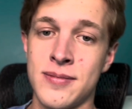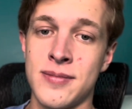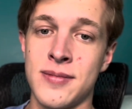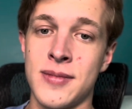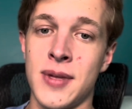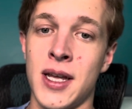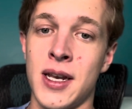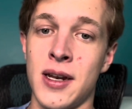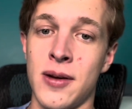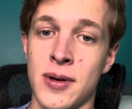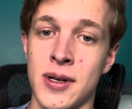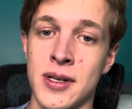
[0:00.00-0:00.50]

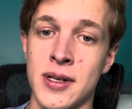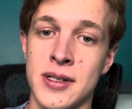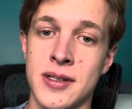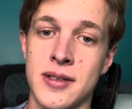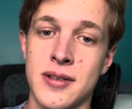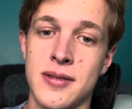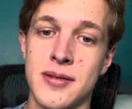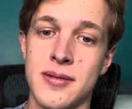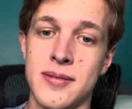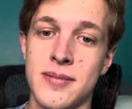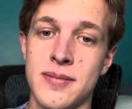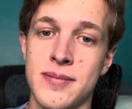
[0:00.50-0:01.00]

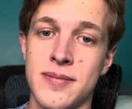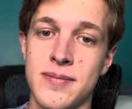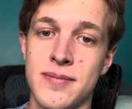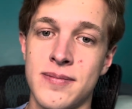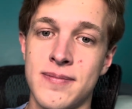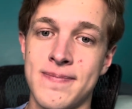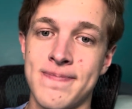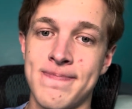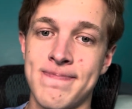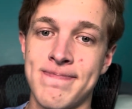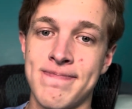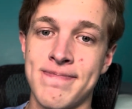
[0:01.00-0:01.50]
anyways
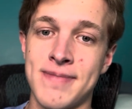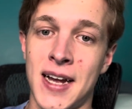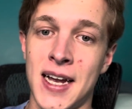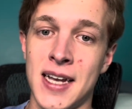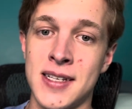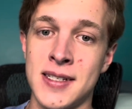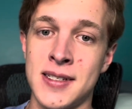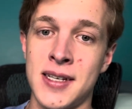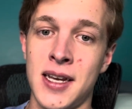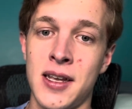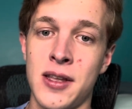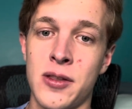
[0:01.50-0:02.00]

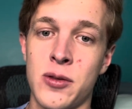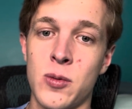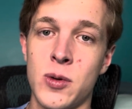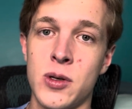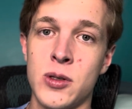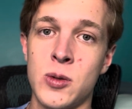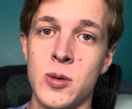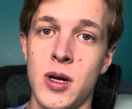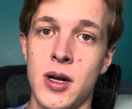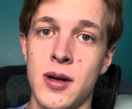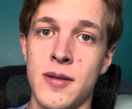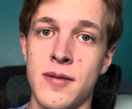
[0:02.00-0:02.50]
Isaiah
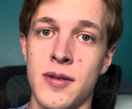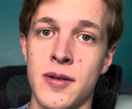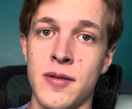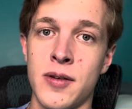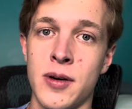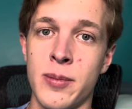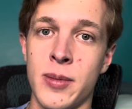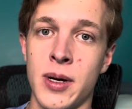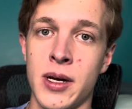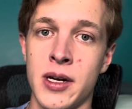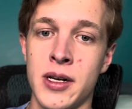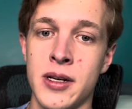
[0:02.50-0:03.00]
3.12,
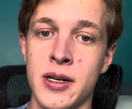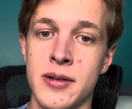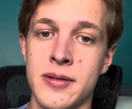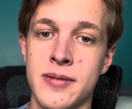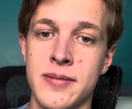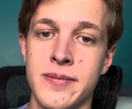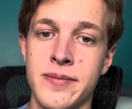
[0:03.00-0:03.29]
everybody.